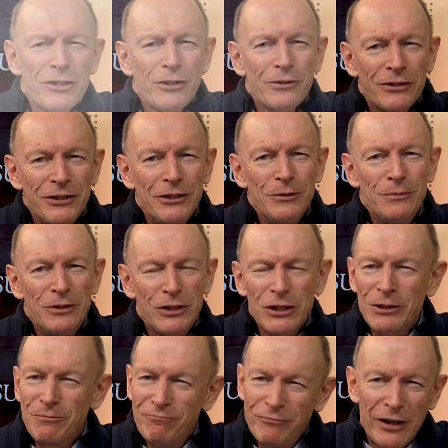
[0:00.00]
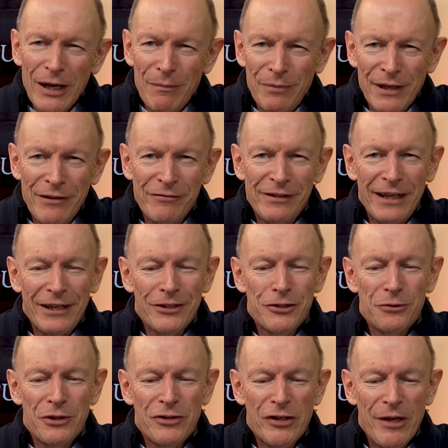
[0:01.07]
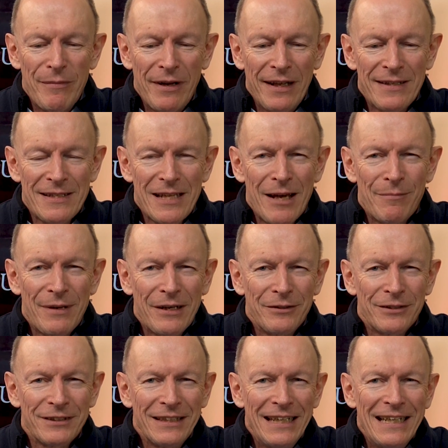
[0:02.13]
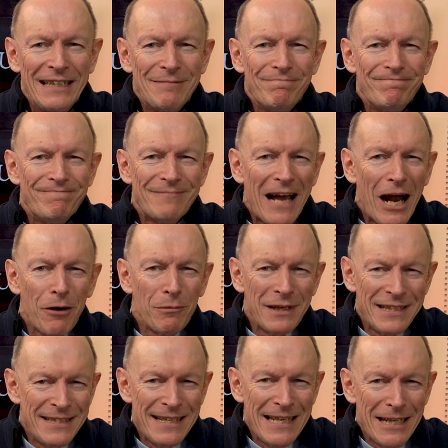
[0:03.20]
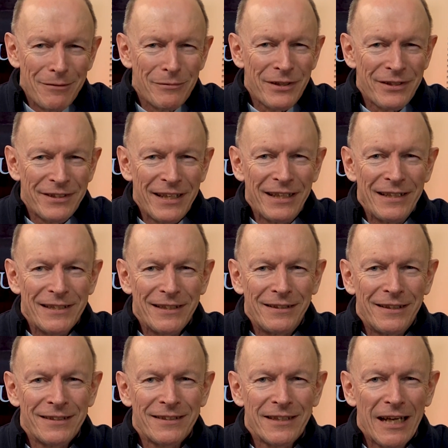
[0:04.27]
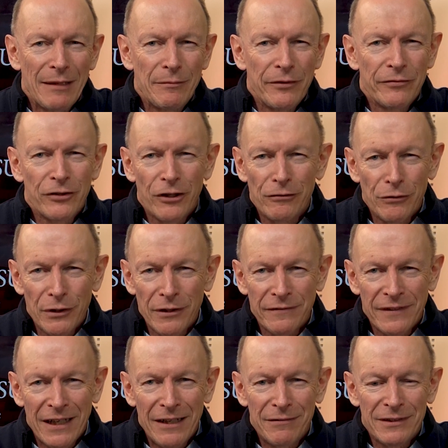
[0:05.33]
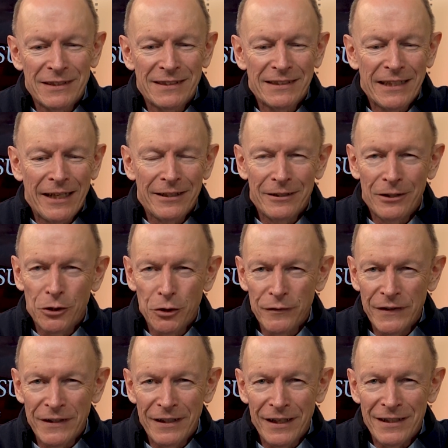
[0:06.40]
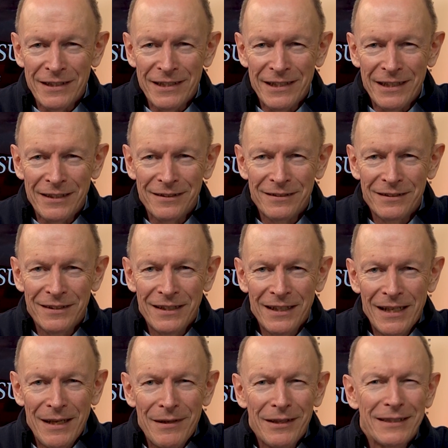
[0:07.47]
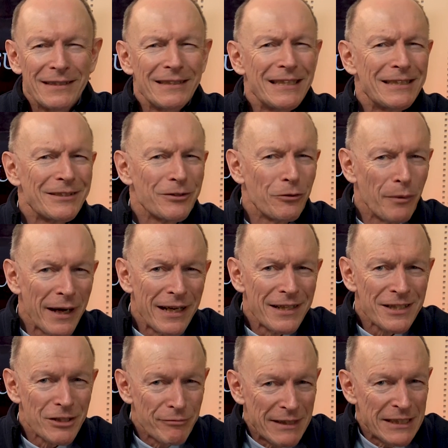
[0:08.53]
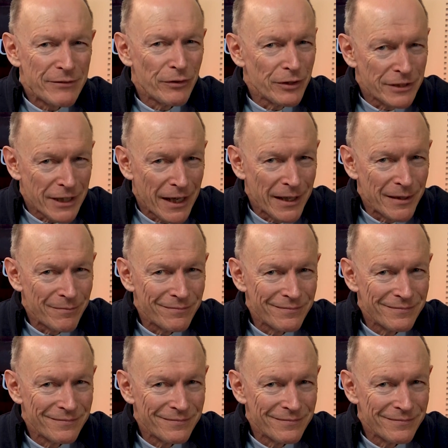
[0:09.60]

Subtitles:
talk to you just very briefly in 2 or 3 minutes about how we're dealing with things in this time of coronavirus and COVID-19, because it's quite a stressful time